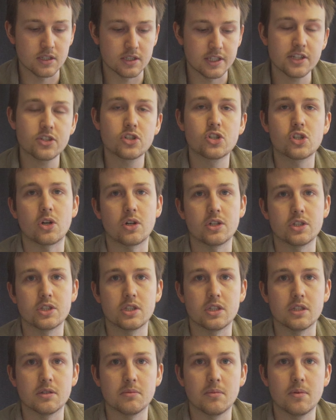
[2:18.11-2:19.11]

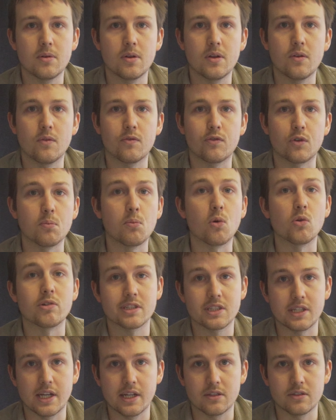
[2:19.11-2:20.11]
discharge them for more
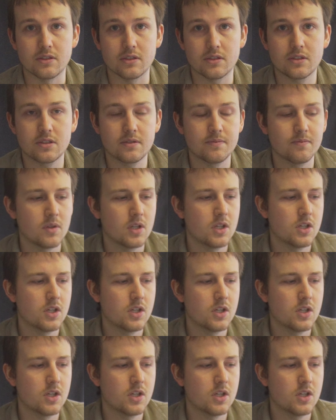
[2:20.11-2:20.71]
cycles.